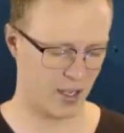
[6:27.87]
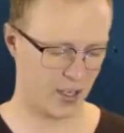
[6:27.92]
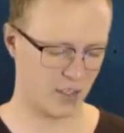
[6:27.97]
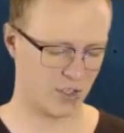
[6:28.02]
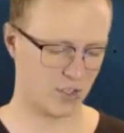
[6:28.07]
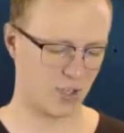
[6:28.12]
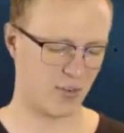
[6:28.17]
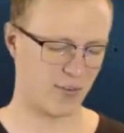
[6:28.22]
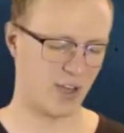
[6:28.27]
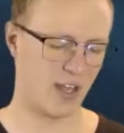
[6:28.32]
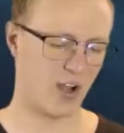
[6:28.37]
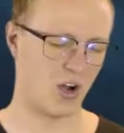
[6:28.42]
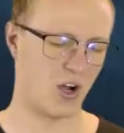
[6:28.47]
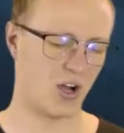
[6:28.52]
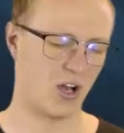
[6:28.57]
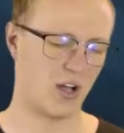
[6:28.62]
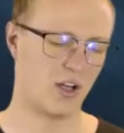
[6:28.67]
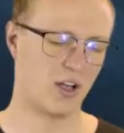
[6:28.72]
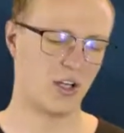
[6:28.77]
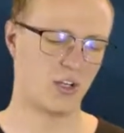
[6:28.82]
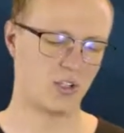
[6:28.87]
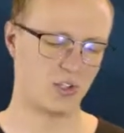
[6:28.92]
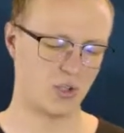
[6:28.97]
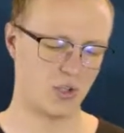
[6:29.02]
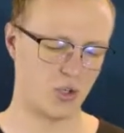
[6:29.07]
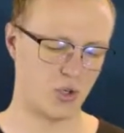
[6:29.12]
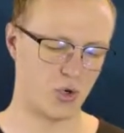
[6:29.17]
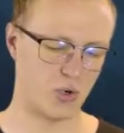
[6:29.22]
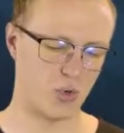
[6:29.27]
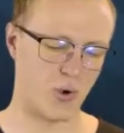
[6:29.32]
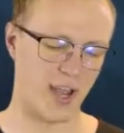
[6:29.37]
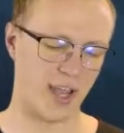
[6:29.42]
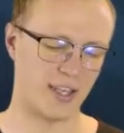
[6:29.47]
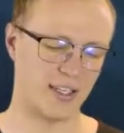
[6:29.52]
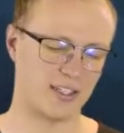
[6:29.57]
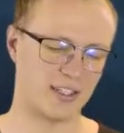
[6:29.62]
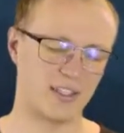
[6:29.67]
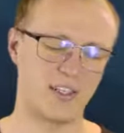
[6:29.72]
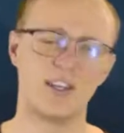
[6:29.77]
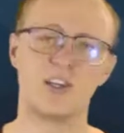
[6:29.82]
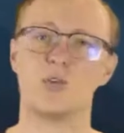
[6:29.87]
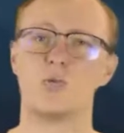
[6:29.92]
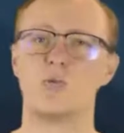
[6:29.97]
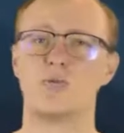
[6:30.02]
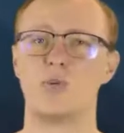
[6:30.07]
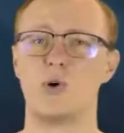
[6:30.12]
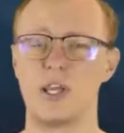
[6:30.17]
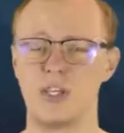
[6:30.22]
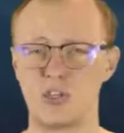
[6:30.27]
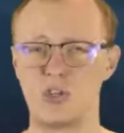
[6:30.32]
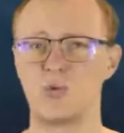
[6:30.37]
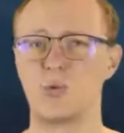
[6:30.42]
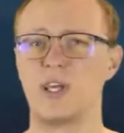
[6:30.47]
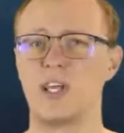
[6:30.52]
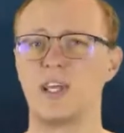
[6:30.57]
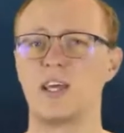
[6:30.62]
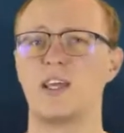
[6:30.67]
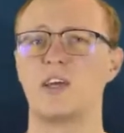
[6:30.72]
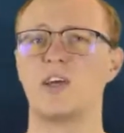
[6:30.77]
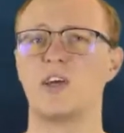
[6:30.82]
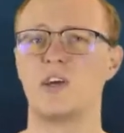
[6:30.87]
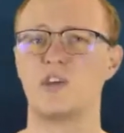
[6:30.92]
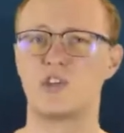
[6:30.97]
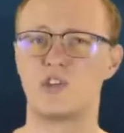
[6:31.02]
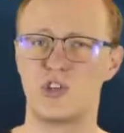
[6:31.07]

So there are two ways in which we can